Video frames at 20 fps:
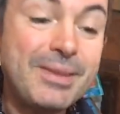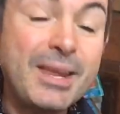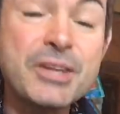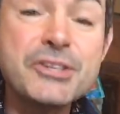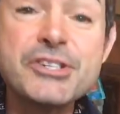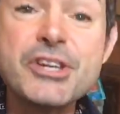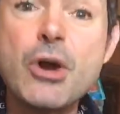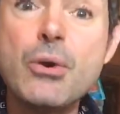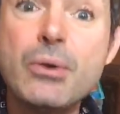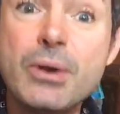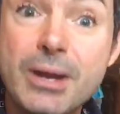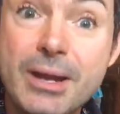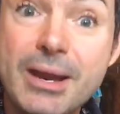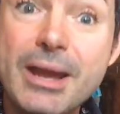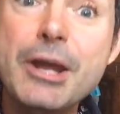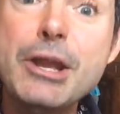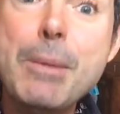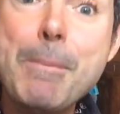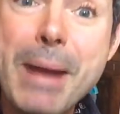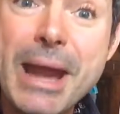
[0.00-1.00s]
So
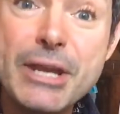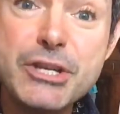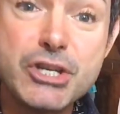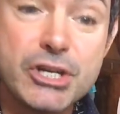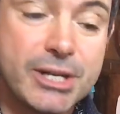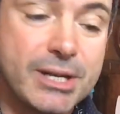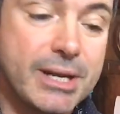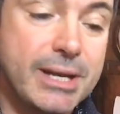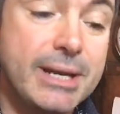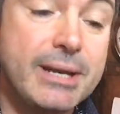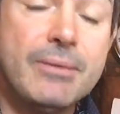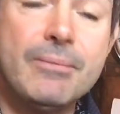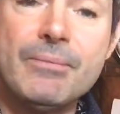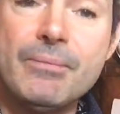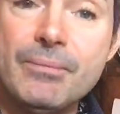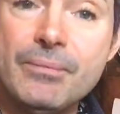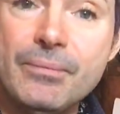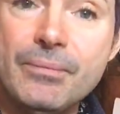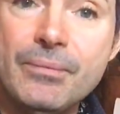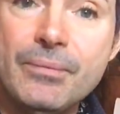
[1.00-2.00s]
in the major key,
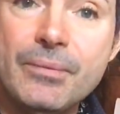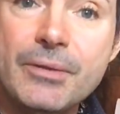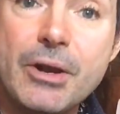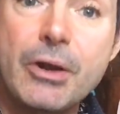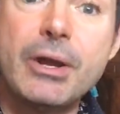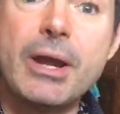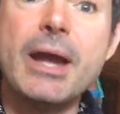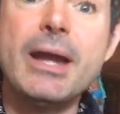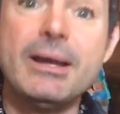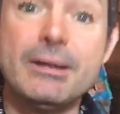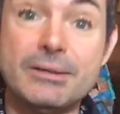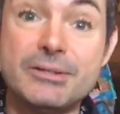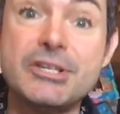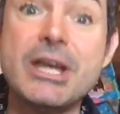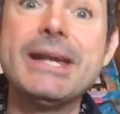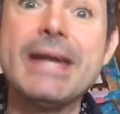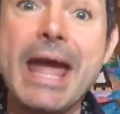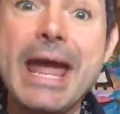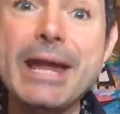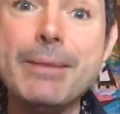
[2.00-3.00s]
okay,
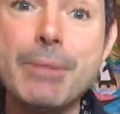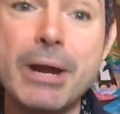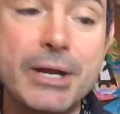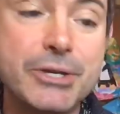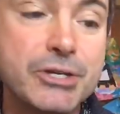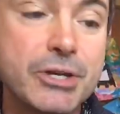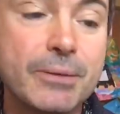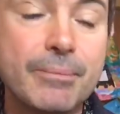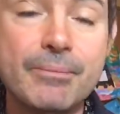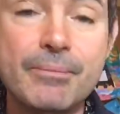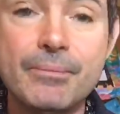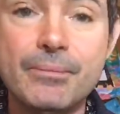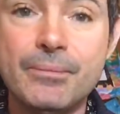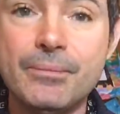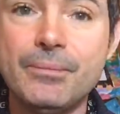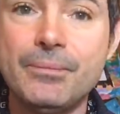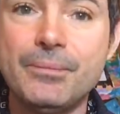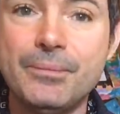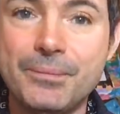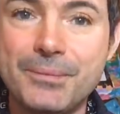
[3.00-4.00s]
take A major,
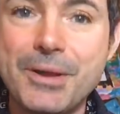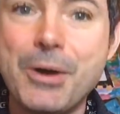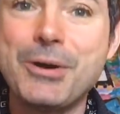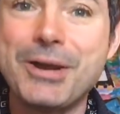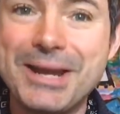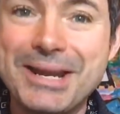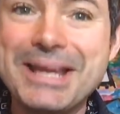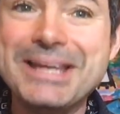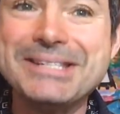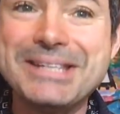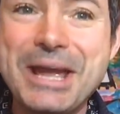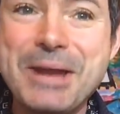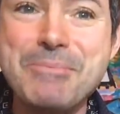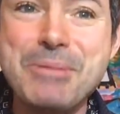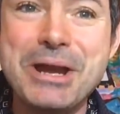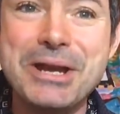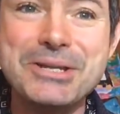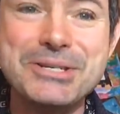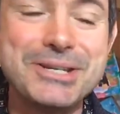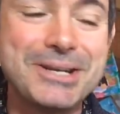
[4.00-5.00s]
okay, there's A
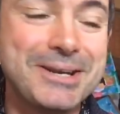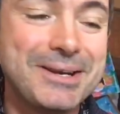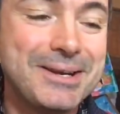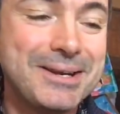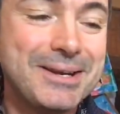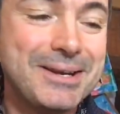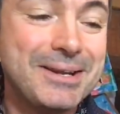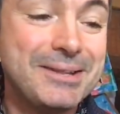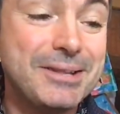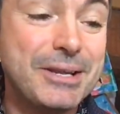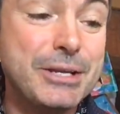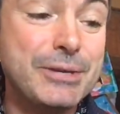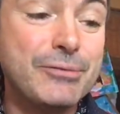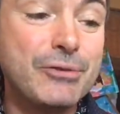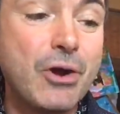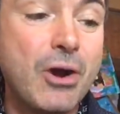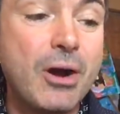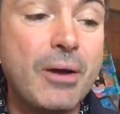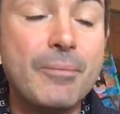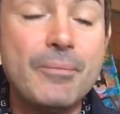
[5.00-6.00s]
major, then you've
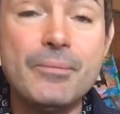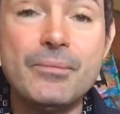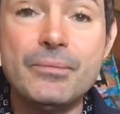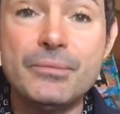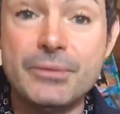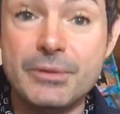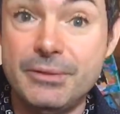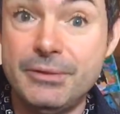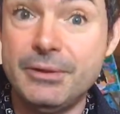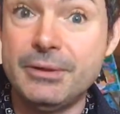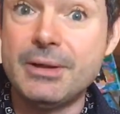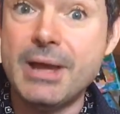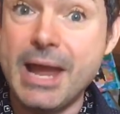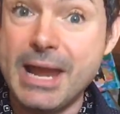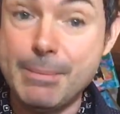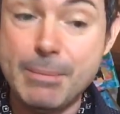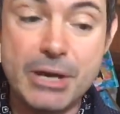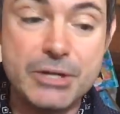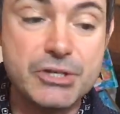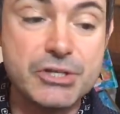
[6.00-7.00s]
got the
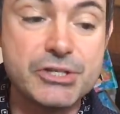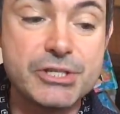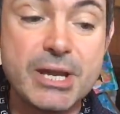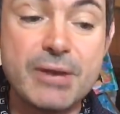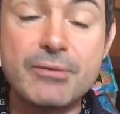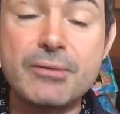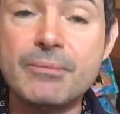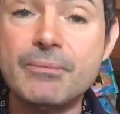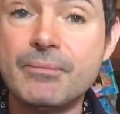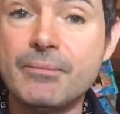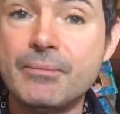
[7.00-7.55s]
A major 7,